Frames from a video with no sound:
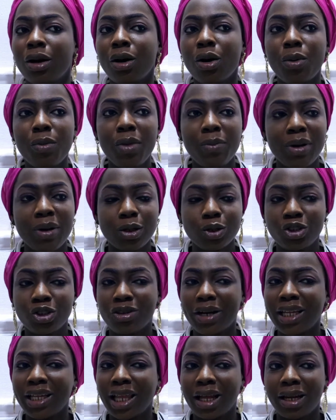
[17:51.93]
or maybe I should
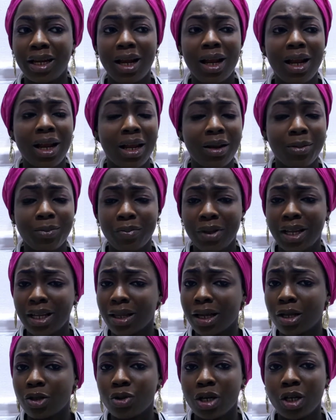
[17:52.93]
write an
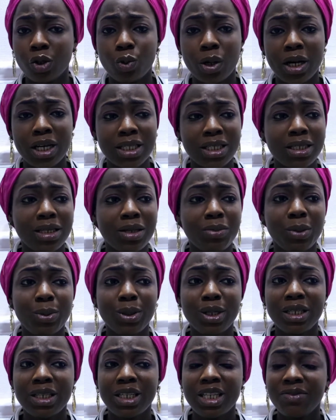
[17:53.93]
letter to NYC.
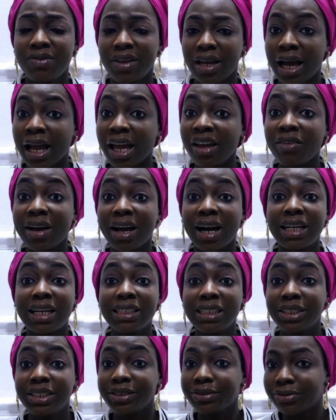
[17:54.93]
Maybe if I
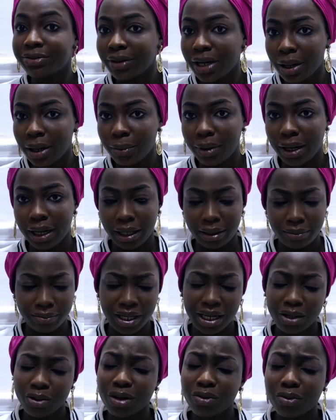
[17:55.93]
can defer my,
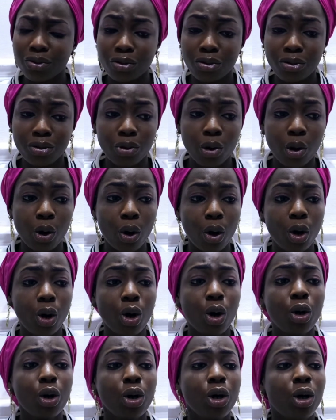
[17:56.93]
I don't even know.
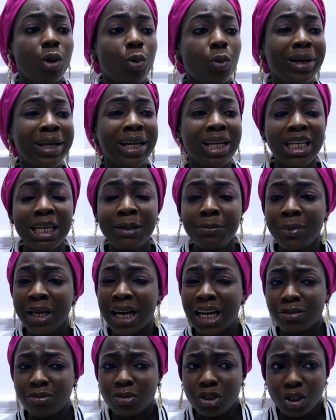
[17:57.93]
Or when they give me
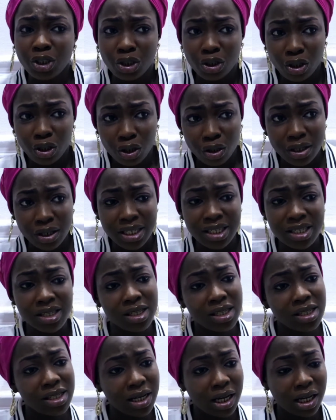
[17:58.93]
admission,
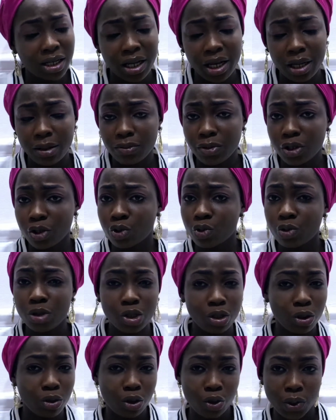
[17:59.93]
since the school
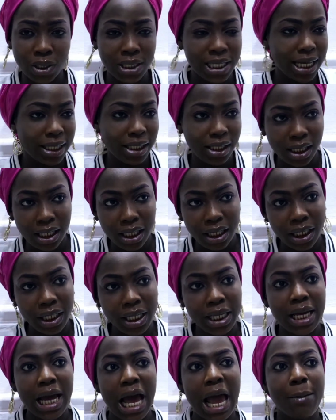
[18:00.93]
is not going to start
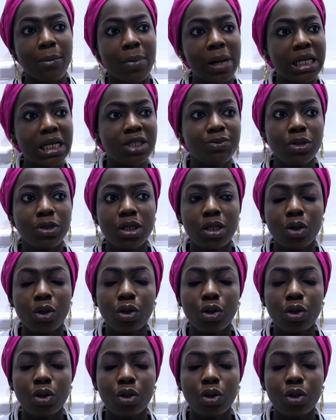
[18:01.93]
early, I might be